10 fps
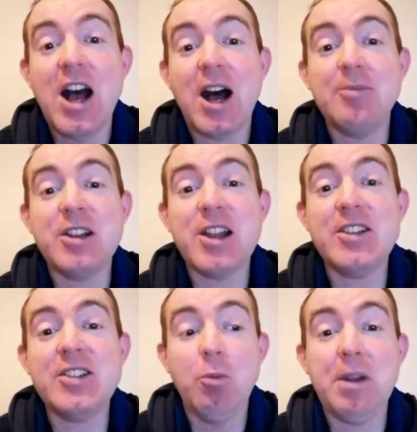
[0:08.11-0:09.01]
I'm
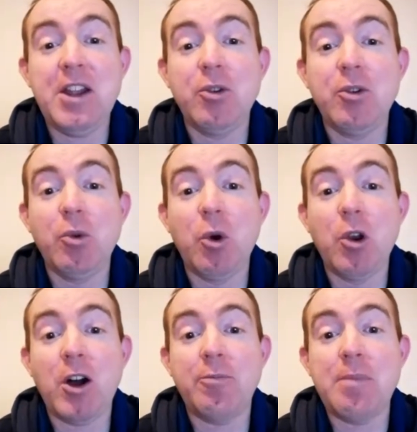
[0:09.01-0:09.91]
delighted to play the role
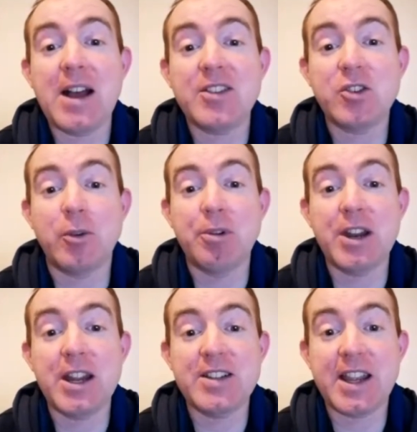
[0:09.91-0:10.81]
of Master
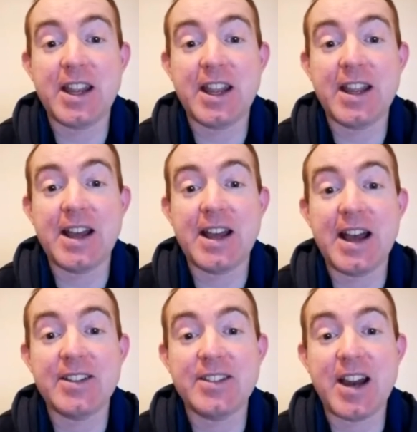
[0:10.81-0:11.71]
Bra'tac in uh,
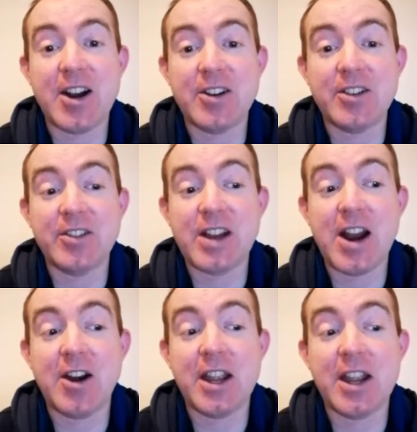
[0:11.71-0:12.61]
Star-
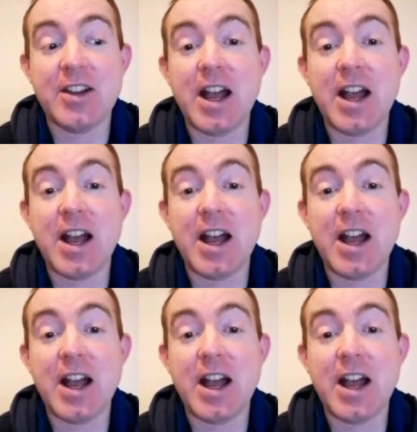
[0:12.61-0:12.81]
Stargate.